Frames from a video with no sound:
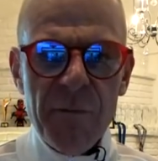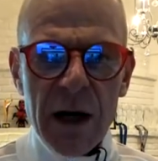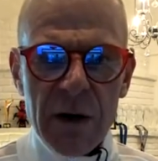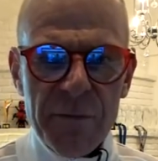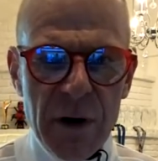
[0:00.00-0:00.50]

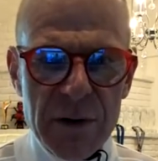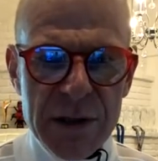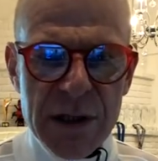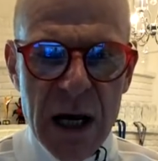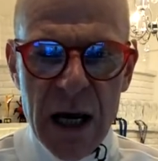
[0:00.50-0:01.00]

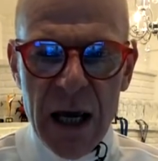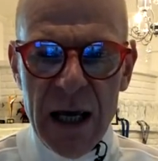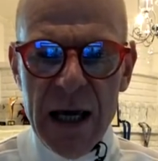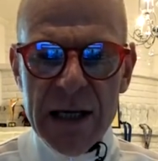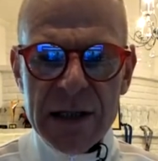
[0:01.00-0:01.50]
microphones
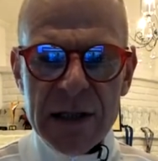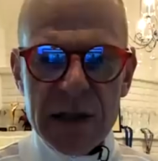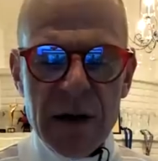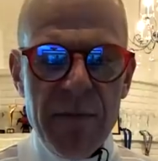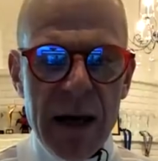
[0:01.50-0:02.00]

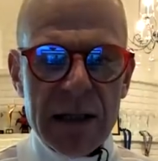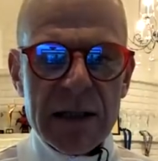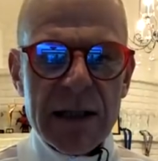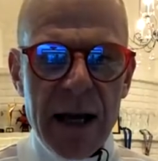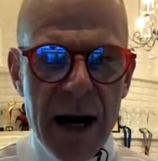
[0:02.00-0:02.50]
is the
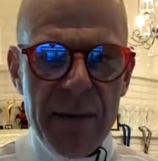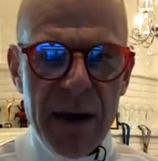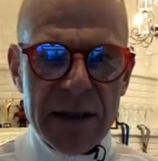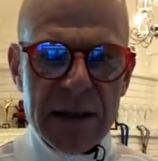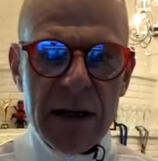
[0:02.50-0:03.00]
mix that I
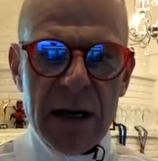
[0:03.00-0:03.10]
made